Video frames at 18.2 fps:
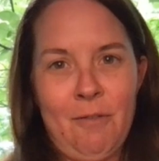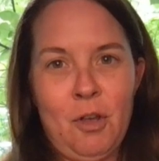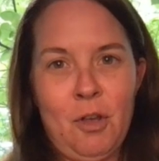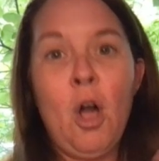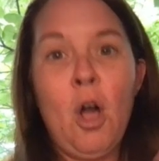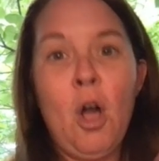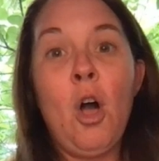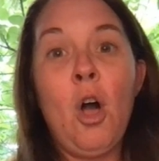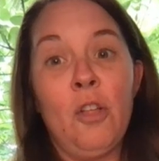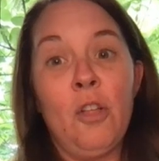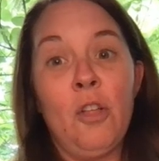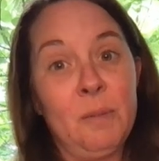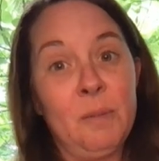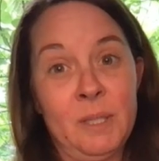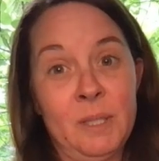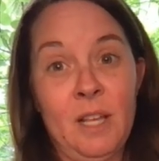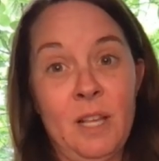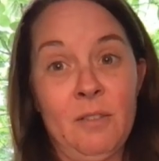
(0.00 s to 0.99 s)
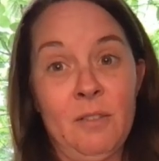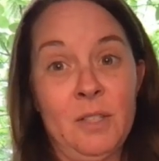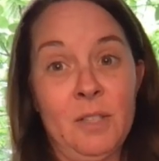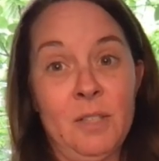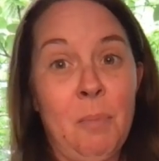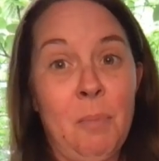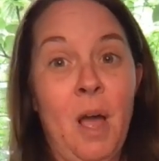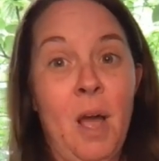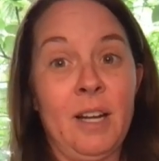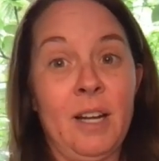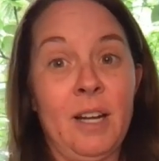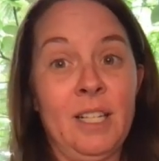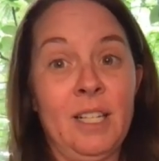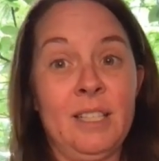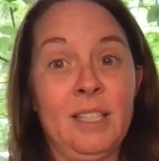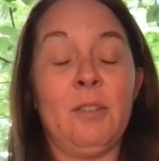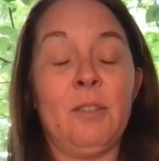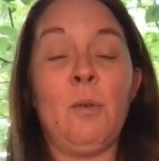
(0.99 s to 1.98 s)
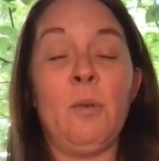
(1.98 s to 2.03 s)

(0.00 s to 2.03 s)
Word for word: of call themselves a botanist,